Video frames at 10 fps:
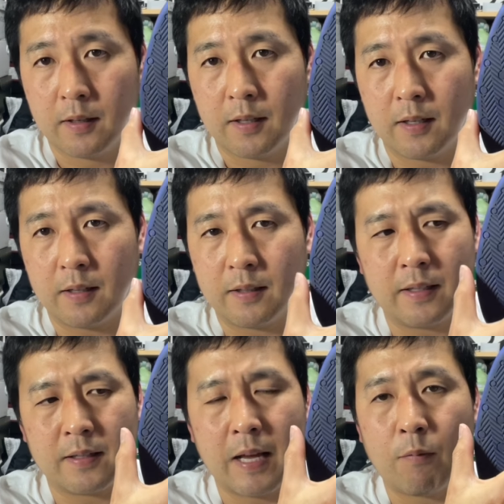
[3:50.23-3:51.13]
it
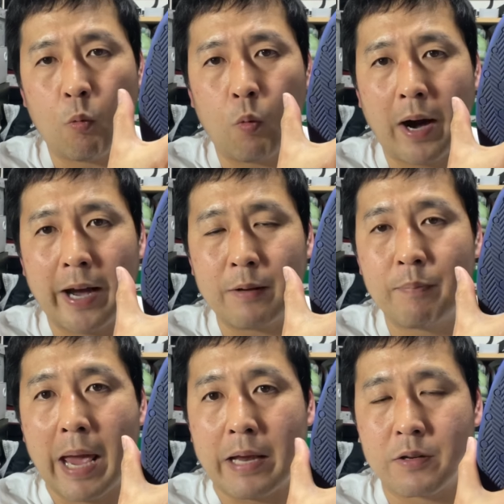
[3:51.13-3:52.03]
doesn't have a wide
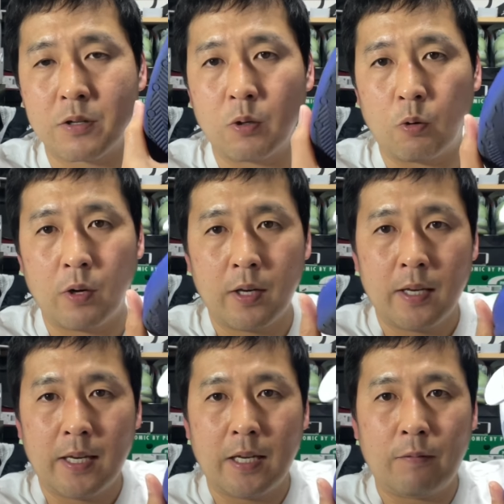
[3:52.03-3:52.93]
base, so
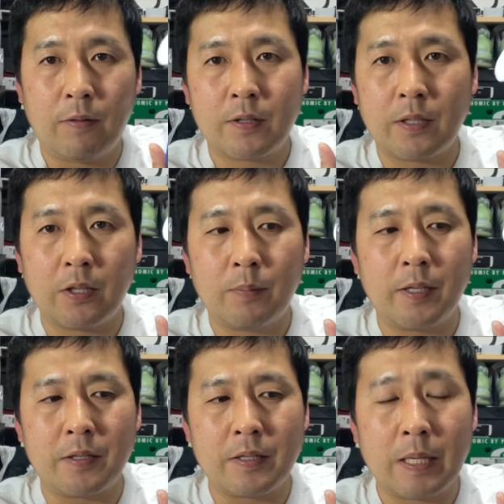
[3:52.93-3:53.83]
it feels a little bit
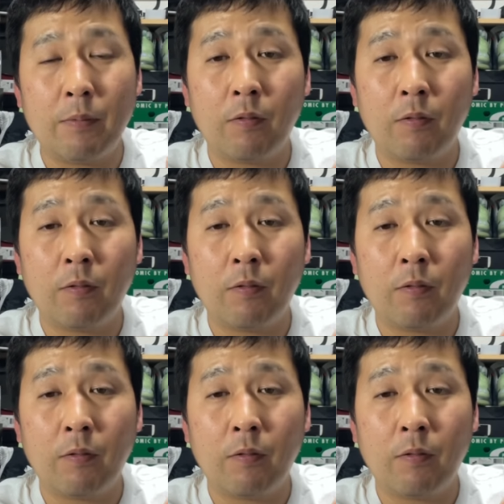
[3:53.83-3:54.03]
unstable.